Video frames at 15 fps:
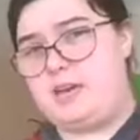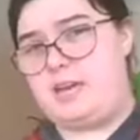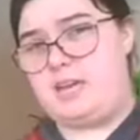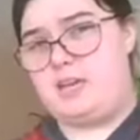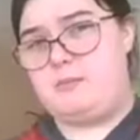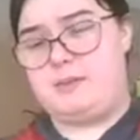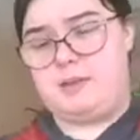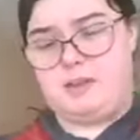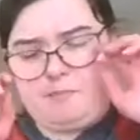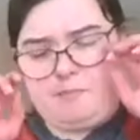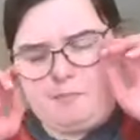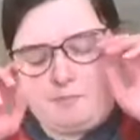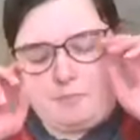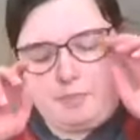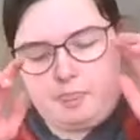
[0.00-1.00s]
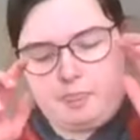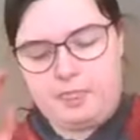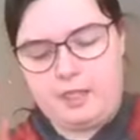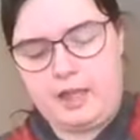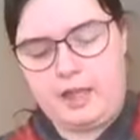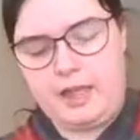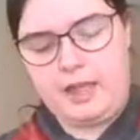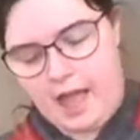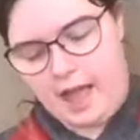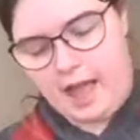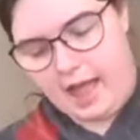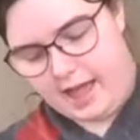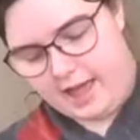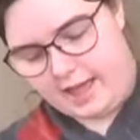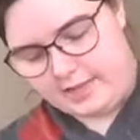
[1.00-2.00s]
paper
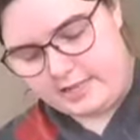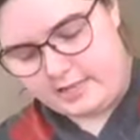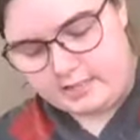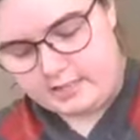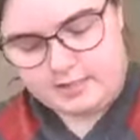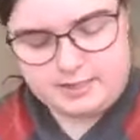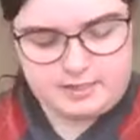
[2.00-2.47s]
and